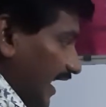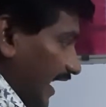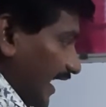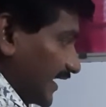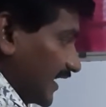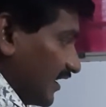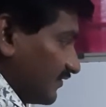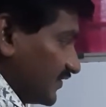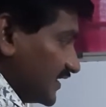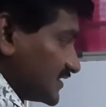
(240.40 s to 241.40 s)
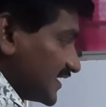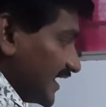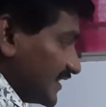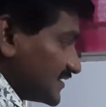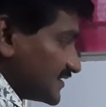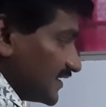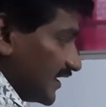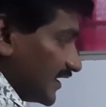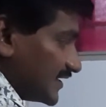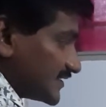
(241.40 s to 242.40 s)
angle of incidence
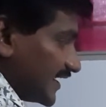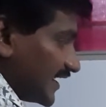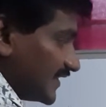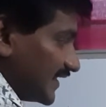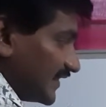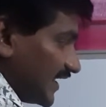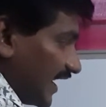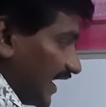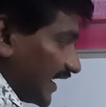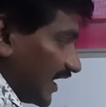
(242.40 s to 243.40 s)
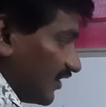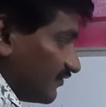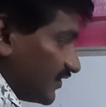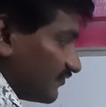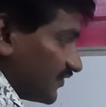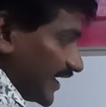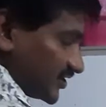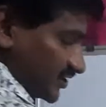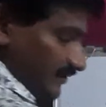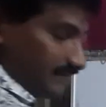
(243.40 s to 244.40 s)
is greater than the angle of
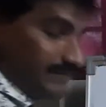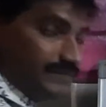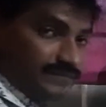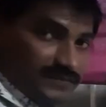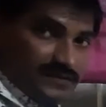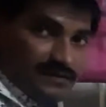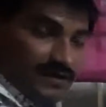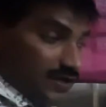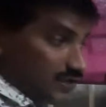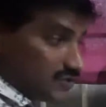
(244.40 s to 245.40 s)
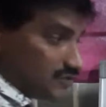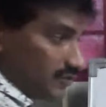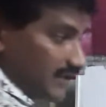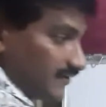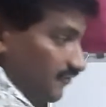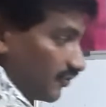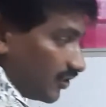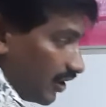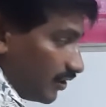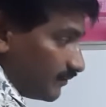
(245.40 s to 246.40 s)
refraction. So therefore,
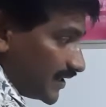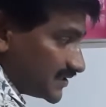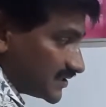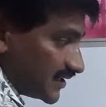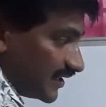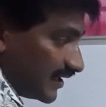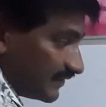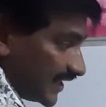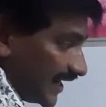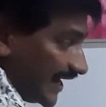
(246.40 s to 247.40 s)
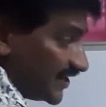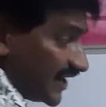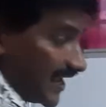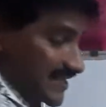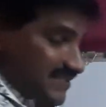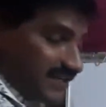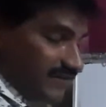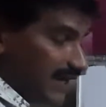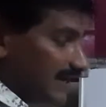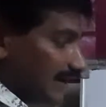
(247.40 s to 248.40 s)
how much the light ray has
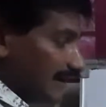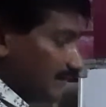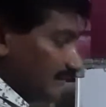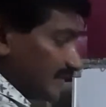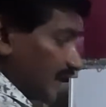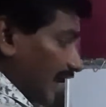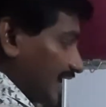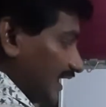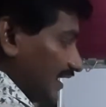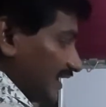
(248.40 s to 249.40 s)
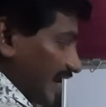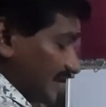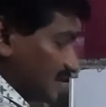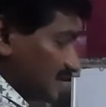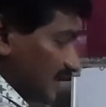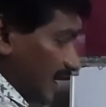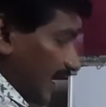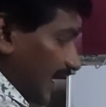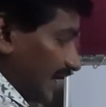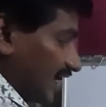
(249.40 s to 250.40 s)
deviated, I can write
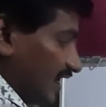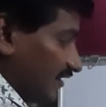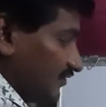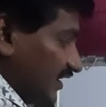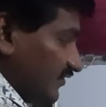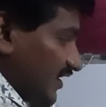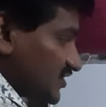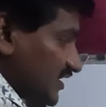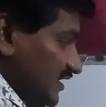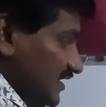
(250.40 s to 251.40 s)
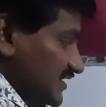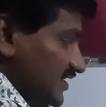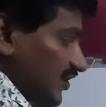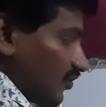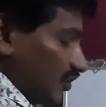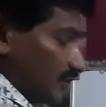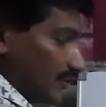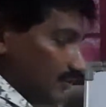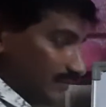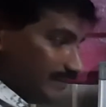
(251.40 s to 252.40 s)
angle of deviation is equal
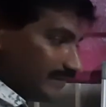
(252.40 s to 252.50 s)
to